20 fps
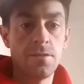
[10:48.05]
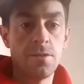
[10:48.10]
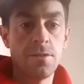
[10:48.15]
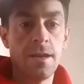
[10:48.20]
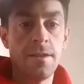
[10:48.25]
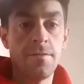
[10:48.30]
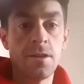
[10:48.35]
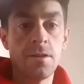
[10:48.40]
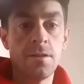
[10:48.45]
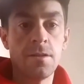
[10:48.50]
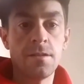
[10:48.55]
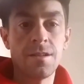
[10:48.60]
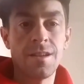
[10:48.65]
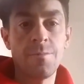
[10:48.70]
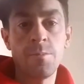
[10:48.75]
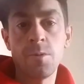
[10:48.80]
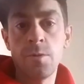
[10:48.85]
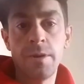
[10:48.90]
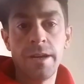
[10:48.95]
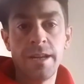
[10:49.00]
you're having a hard
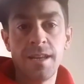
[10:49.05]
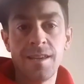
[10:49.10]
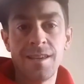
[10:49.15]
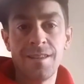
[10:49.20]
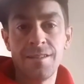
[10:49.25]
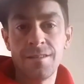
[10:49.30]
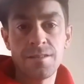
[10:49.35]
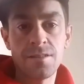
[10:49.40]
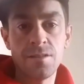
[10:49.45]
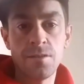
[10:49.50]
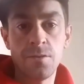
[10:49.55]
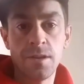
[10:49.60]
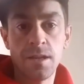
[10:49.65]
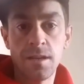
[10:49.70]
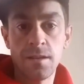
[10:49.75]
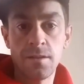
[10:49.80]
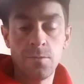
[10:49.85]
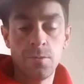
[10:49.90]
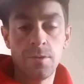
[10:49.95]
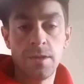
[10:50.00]
time rewinding it, it's
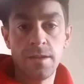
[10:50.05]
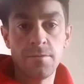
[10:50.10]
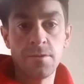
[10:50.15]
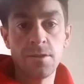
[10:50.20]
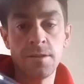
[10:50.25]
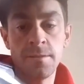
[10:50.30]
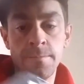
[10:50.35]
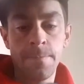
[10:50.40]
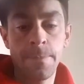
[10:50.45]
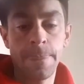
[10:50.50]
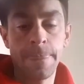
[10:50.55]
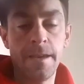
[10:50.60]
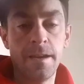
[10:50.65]
annoying, whatever.